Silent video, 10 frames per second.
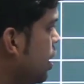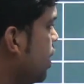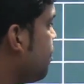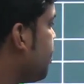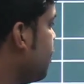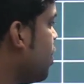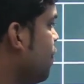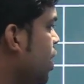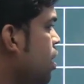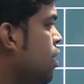P1
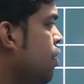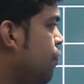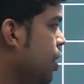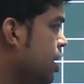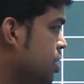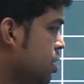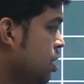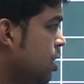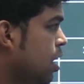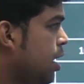will finish.
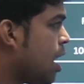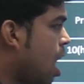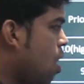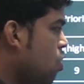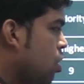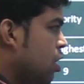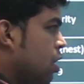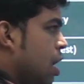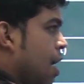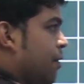Now
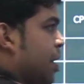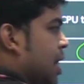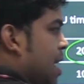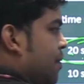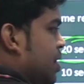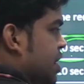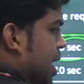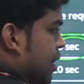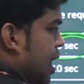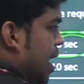after then we
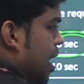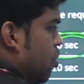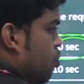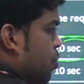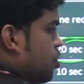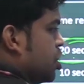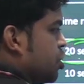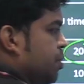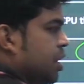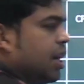check there are 2 processes
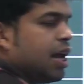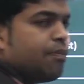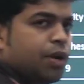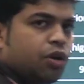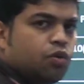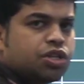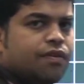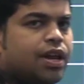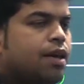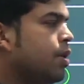P3 and P2 is
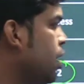available.